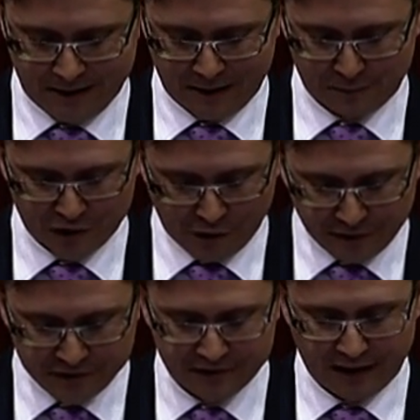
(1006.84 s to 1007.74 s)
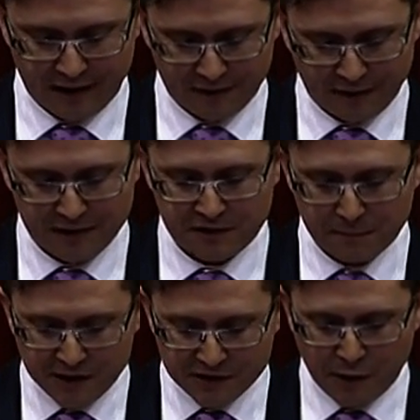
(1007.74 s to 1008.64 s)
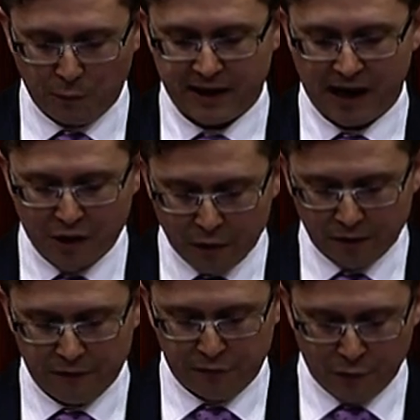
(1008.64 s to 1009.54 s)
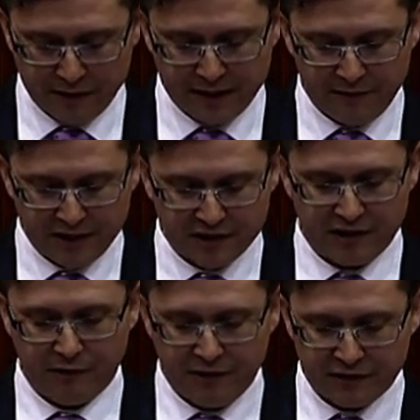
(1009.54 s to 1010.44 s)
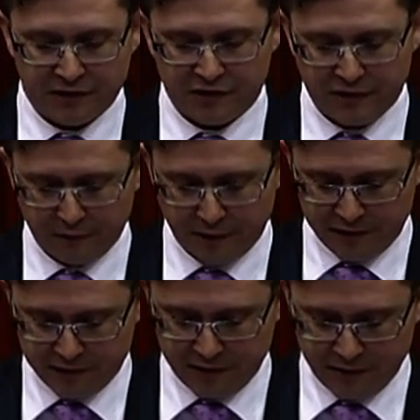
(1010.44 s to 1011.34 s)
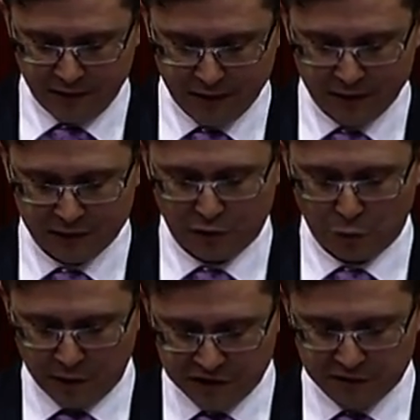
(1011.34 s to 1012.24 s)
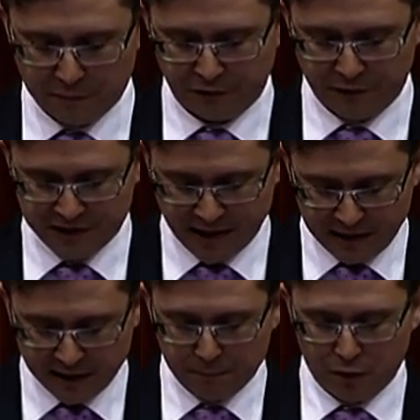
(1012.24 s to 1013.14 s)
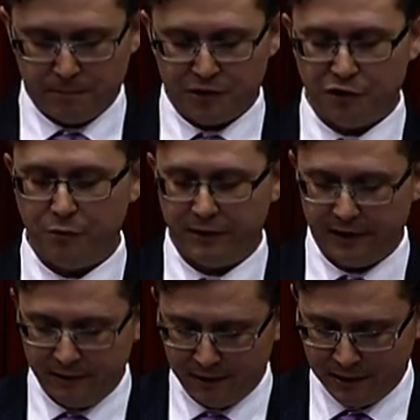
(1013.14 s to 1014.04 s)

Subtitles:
I'm sorry to say that this means that we cannot avoid giving serious consideration to the wisdom of retaining in perpetuity